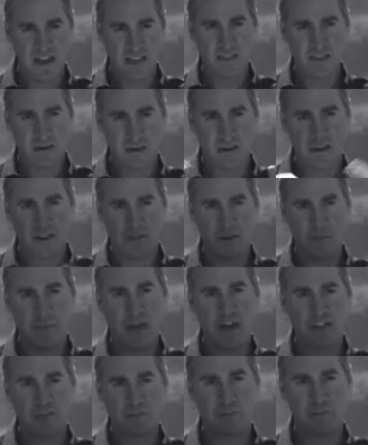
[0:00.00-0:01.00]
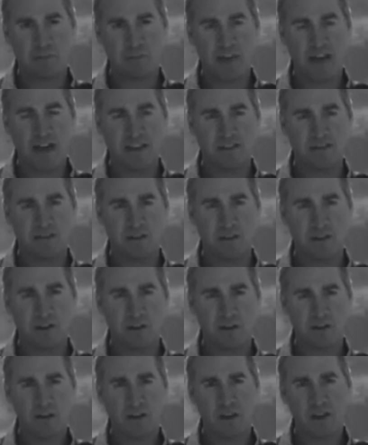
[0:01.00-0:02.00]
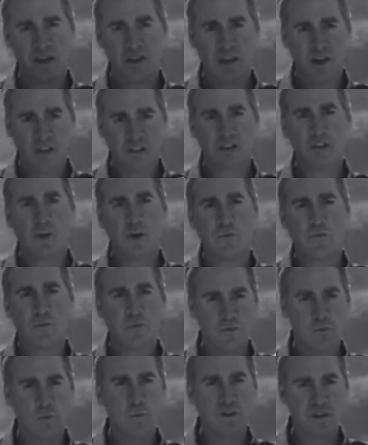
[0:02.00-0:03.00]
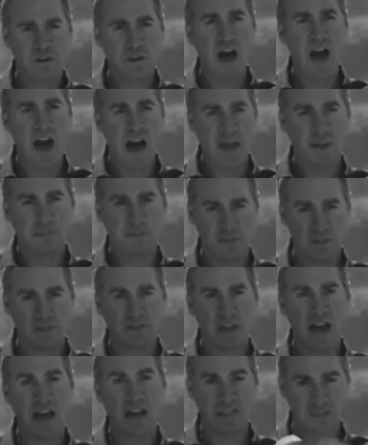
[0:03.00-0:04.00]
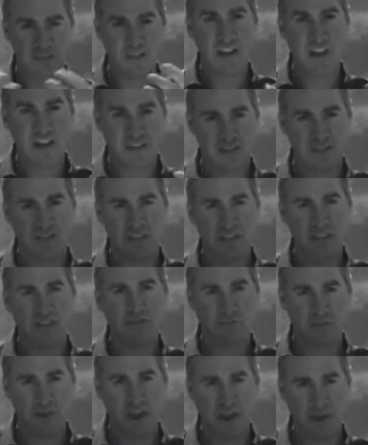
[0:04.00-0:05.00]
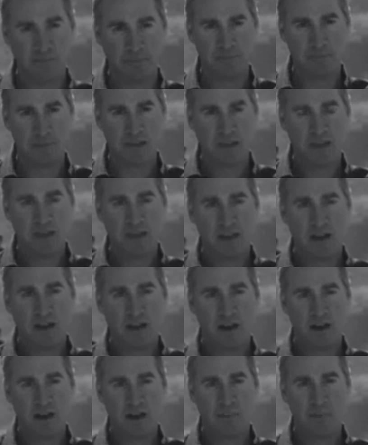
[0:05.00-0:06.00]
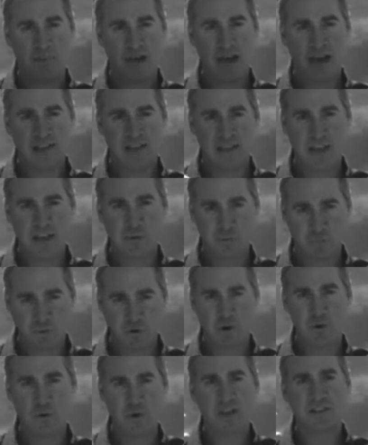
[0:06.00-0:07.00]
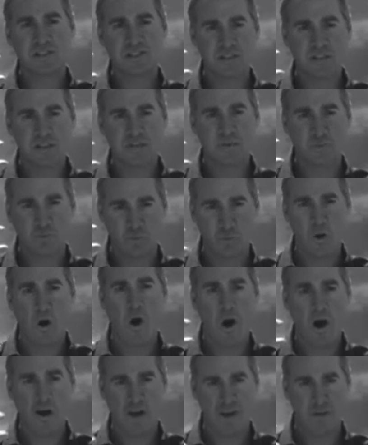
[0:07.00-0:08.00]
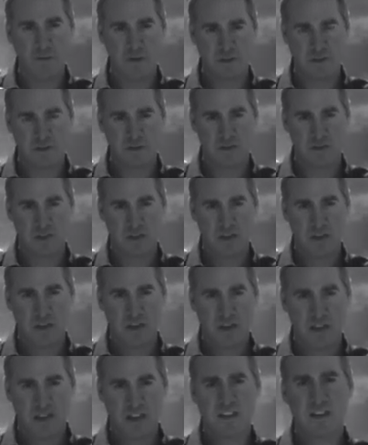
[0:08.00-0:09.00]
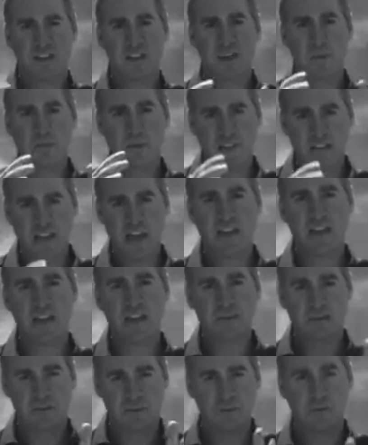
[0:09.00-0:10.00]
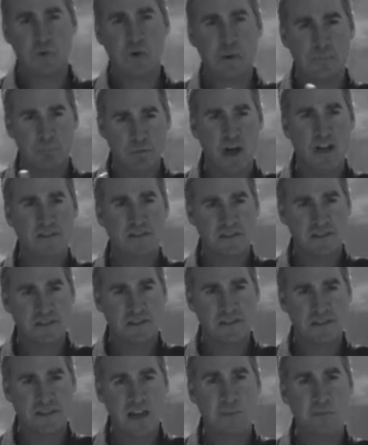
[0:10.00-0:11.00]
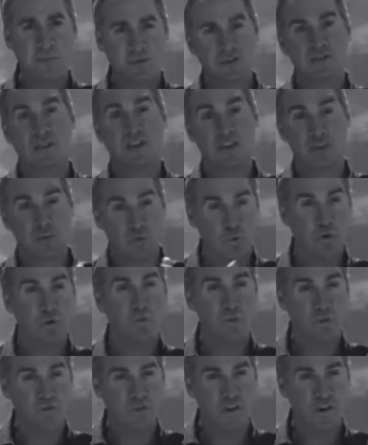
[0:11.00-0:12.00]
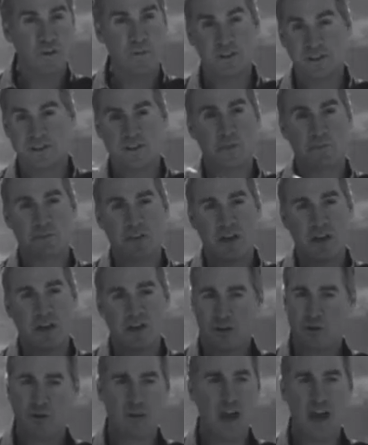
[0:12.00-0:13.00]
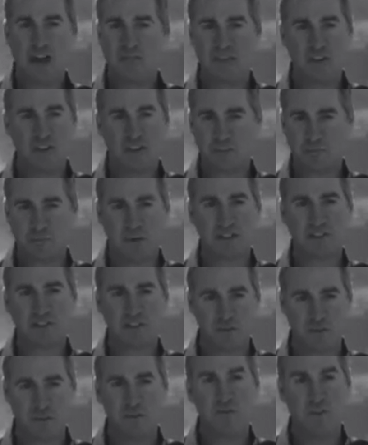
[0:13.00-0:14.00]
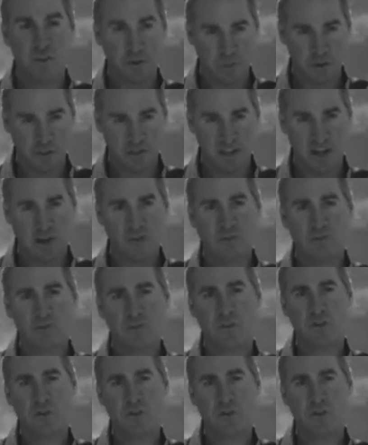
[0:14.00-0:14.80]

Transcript: at their maximum size. So they're a little over four times the size of an HD frame, as a progressive raw image that can then be taken through a processing step, just like you would with film, except you don't have the expense of the film itself,